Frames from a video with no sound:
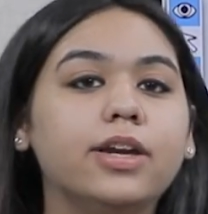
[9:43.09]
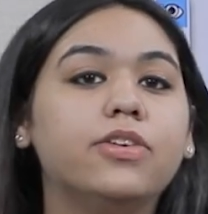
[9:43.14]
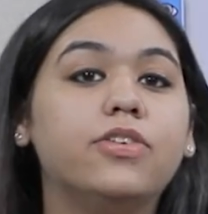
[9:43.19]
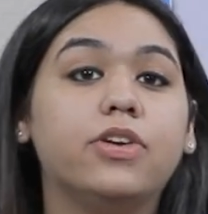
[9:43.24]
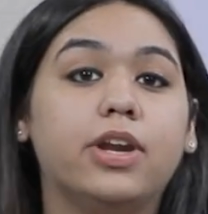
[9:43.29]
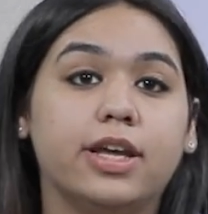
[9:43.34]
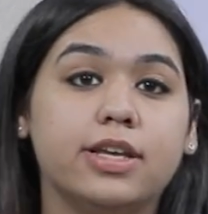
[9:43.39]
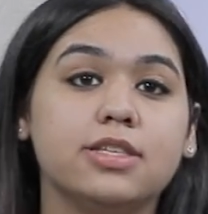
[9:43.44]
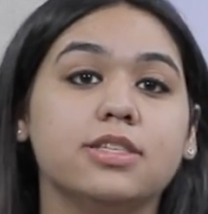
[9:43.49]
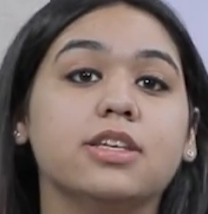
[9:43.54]

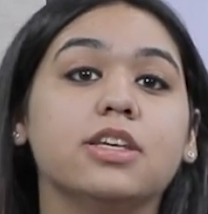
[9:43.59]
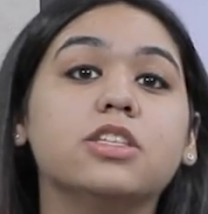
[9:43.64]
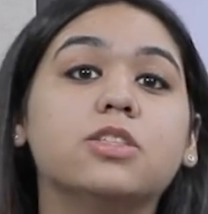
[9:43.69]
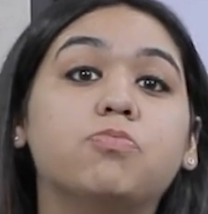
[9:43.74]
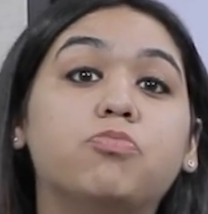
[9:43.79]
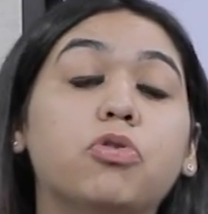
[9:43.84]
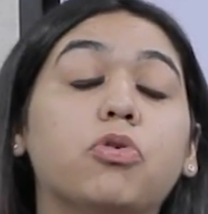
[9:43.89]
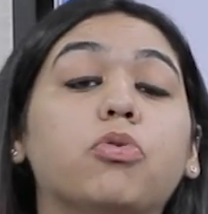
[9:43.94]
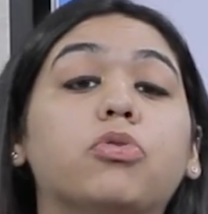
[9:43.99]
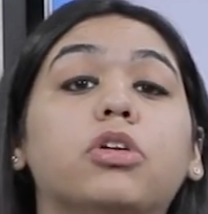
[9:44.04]
dress is
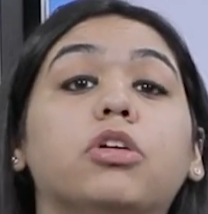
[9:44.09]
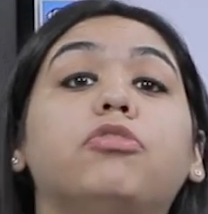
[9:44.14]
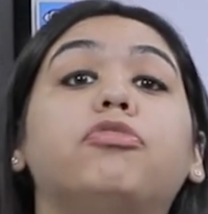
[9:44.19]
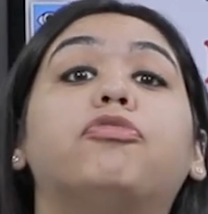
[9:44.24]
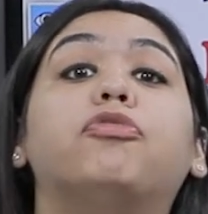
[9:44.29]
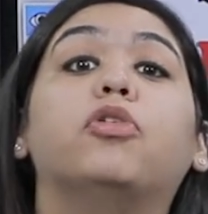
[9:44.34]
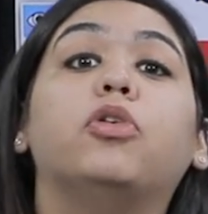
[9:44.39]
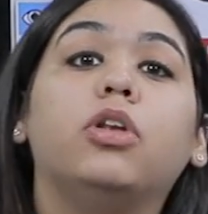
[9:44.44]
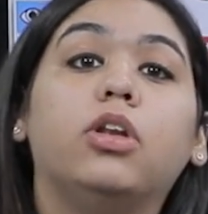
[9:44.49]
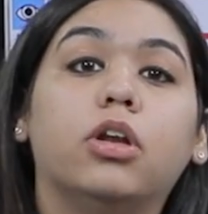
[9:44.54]

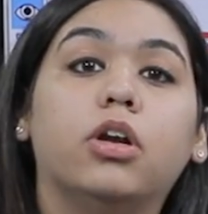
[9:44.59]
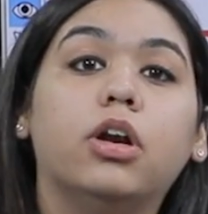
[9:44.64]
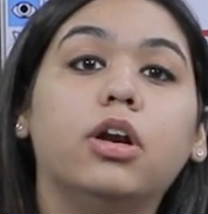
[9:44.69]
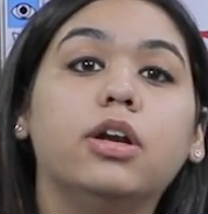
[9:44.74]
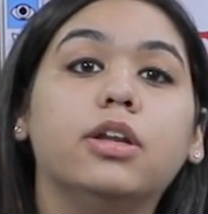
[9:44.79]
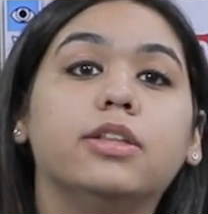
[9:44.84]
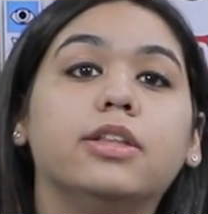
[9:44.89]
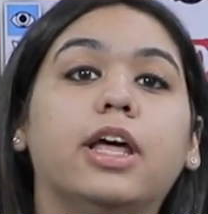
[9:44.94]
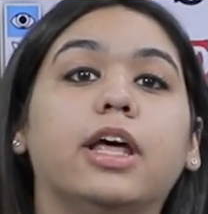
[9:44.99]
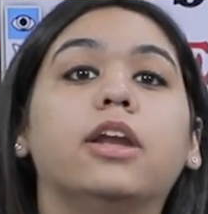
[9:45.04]
beautifuler
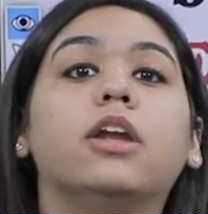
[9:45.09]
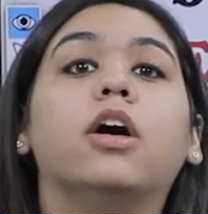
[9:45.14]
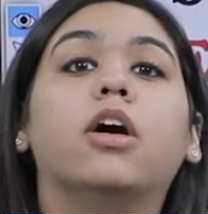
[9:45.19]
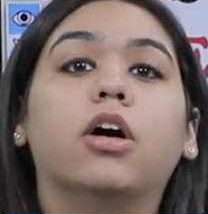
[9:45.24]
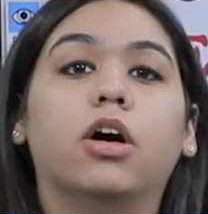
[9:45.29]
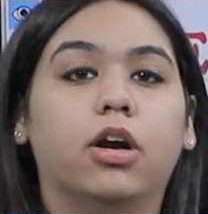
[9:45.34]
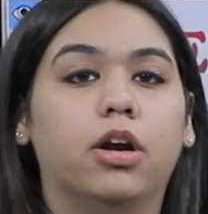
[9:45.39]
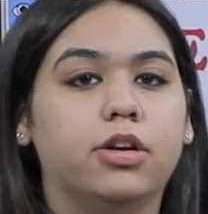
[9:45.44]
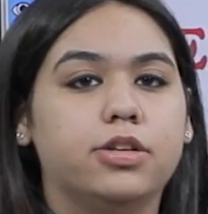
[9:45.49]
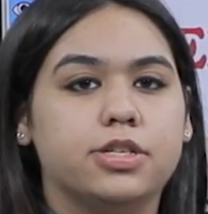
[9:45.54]
than
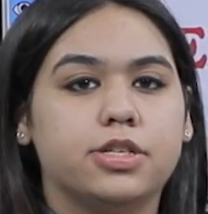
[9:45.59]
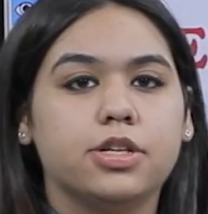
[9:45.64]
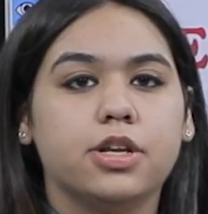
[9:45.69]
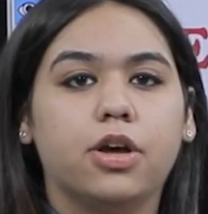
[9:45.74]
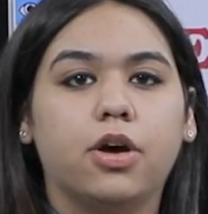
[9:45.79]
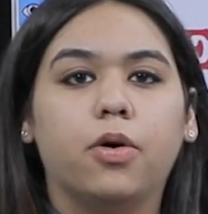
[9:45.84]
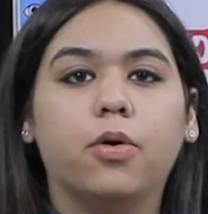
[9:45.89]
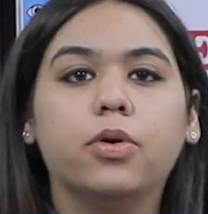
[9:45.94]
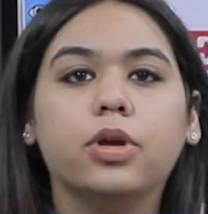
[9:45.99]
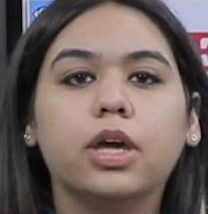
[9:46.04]
hers.
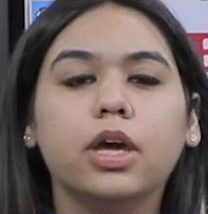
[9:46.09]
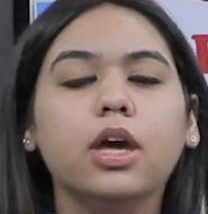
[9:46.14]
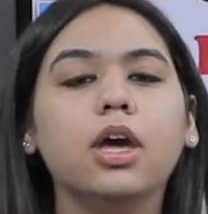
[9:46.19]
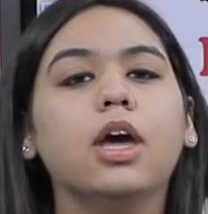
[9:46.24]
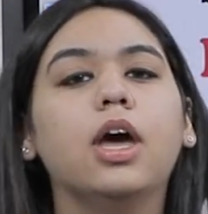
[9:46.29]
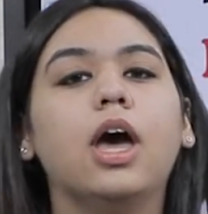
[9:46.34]
Okay,